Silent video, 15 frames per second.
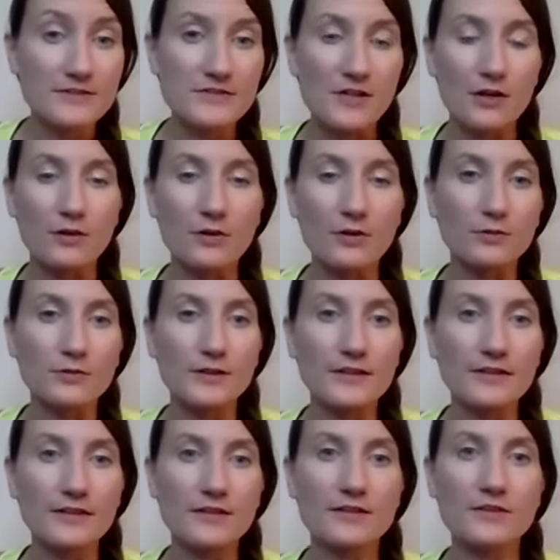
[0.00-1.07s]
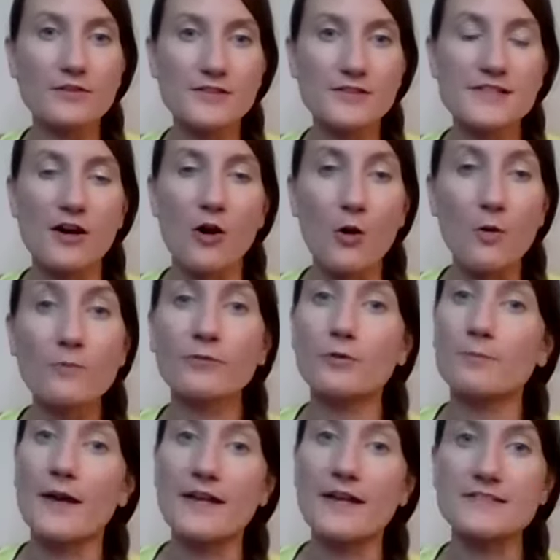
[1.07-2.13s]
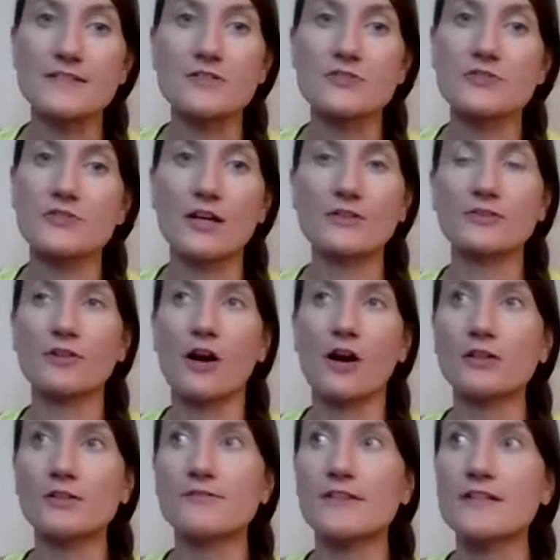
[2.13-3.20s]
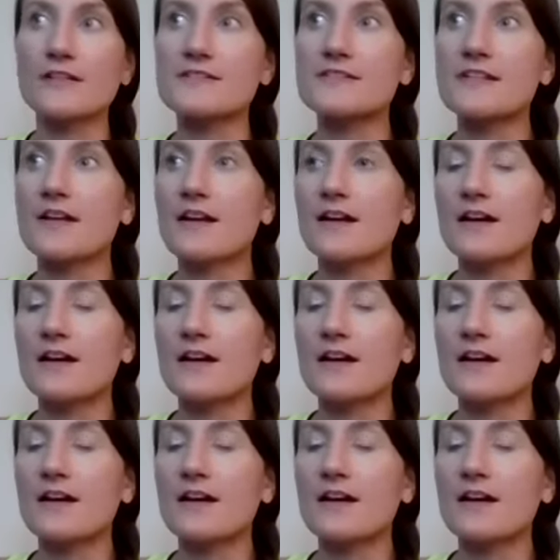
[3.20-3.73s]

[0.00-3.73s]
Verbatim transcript: so there is a hopeful message under all of this.